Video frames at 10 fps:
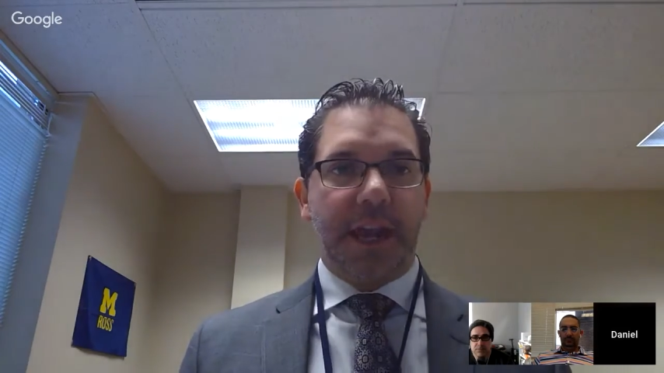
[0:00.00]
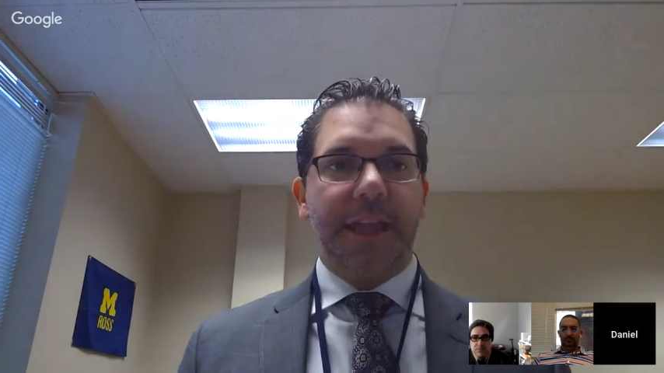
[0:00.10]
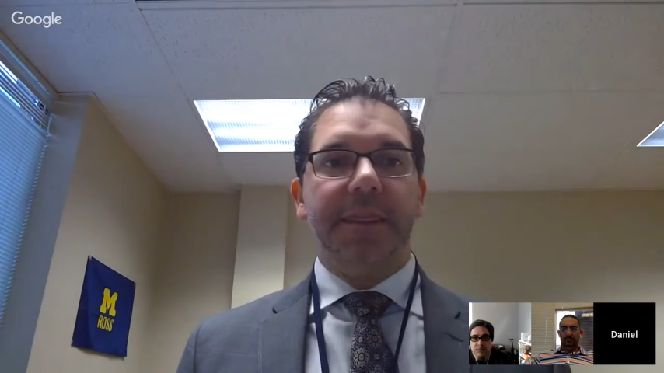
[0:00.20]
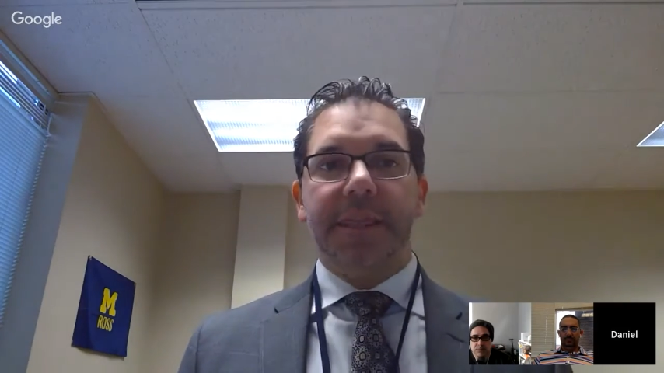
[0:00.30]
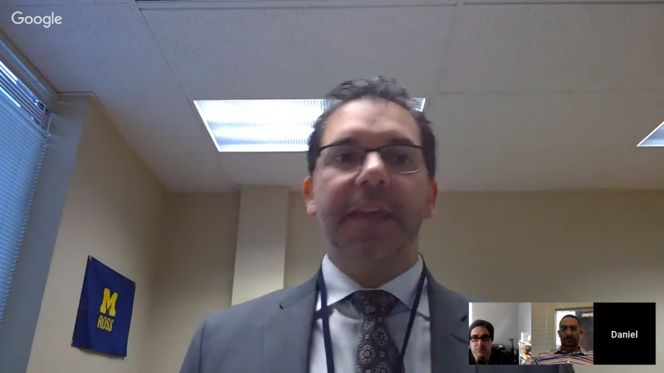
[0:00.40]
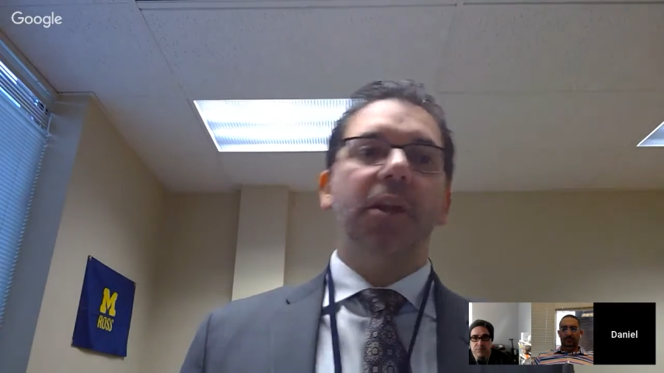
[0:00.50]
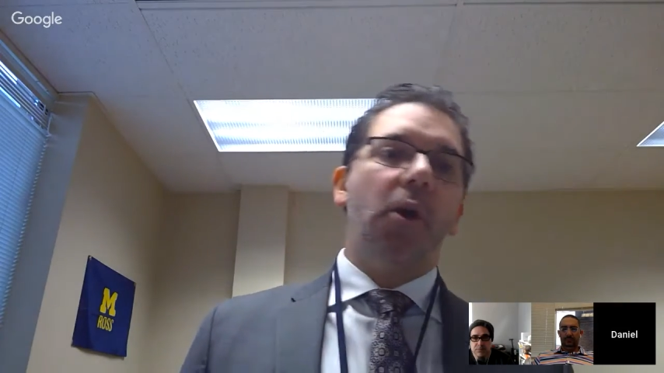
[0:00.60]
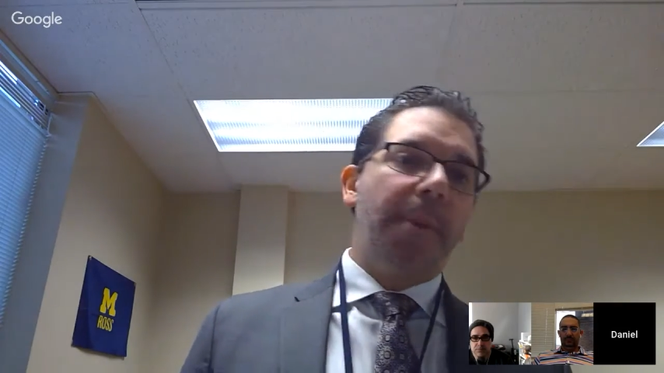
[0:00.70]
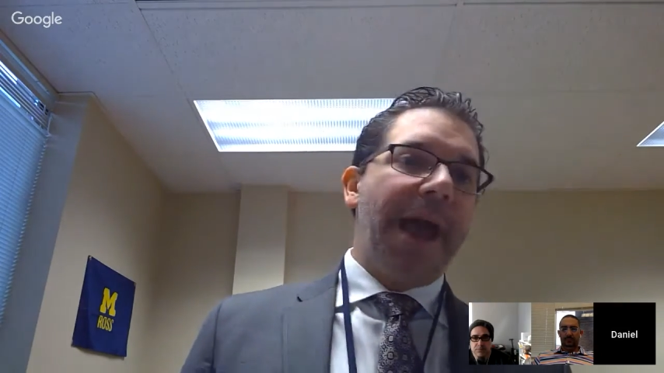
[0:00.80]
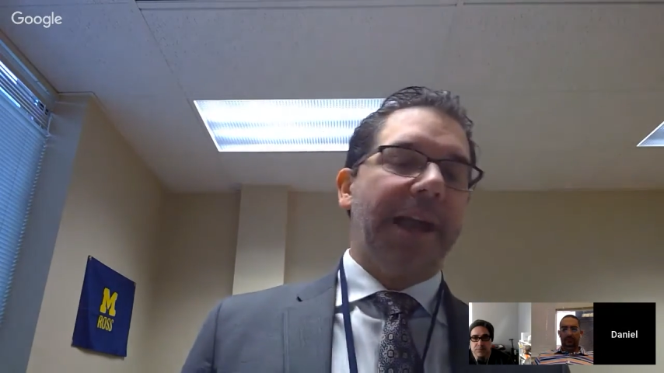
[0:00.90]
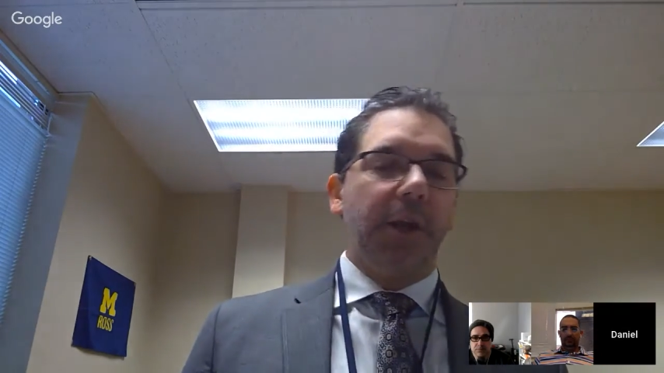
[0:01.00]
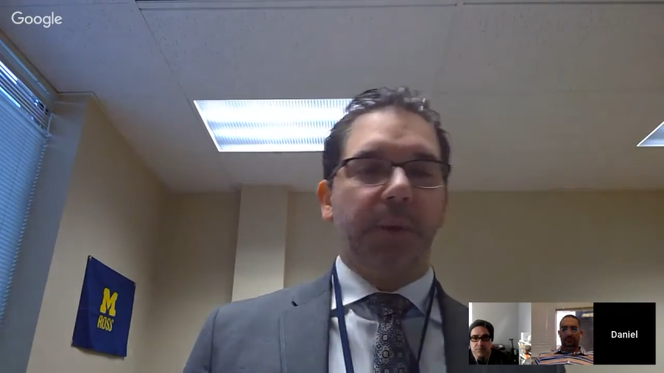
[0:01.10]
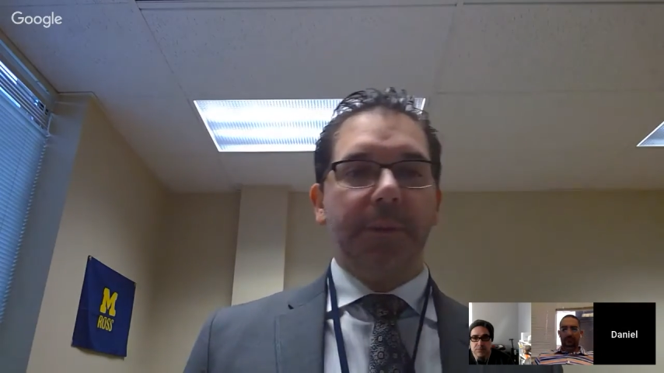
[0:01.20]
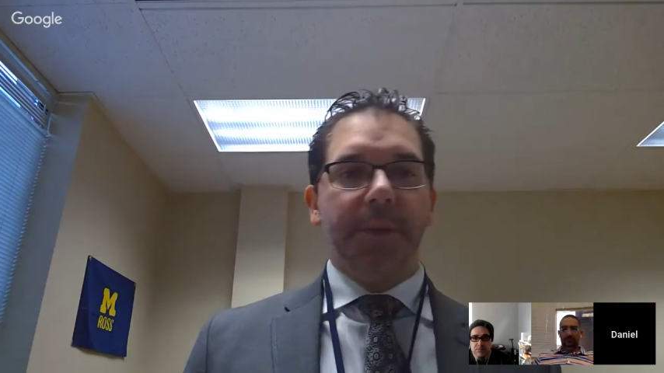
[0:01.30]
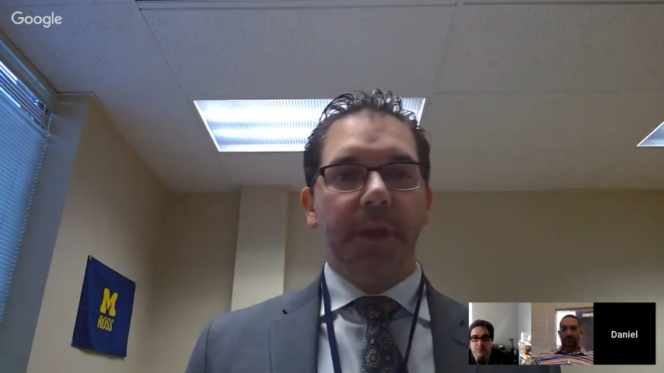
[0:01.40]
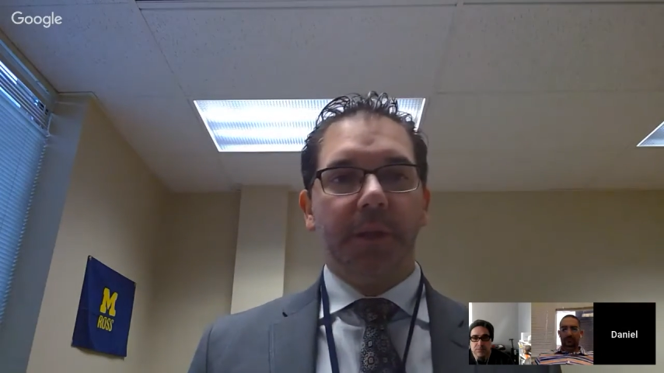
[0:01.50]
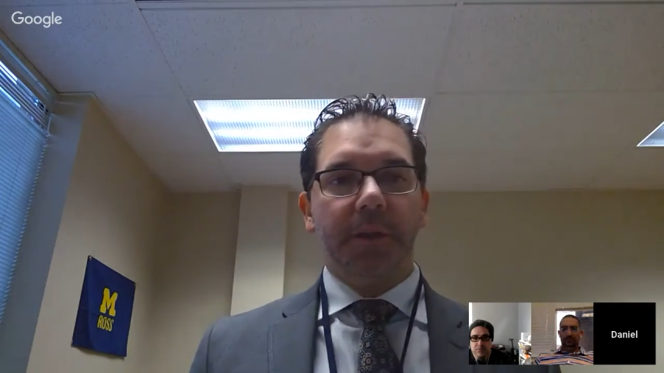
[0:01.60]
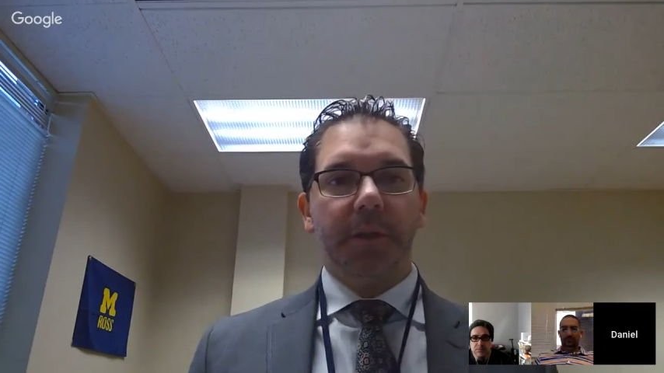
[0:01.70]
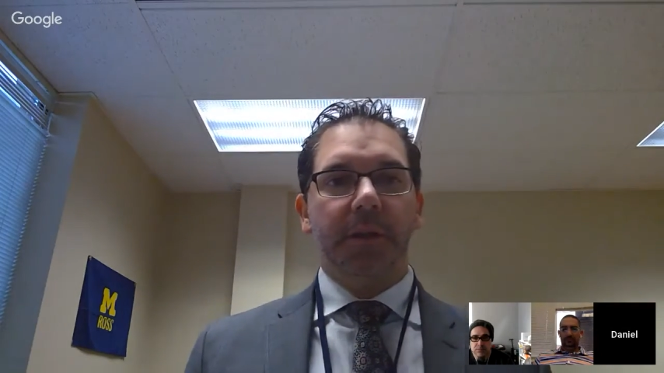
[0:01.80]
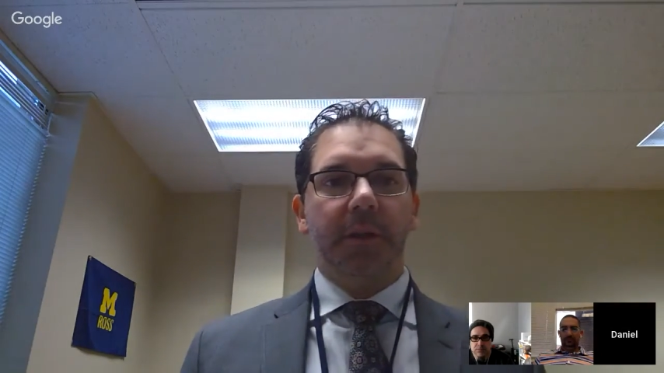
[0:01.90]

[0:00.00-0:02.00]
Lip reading: and then go back and rebuild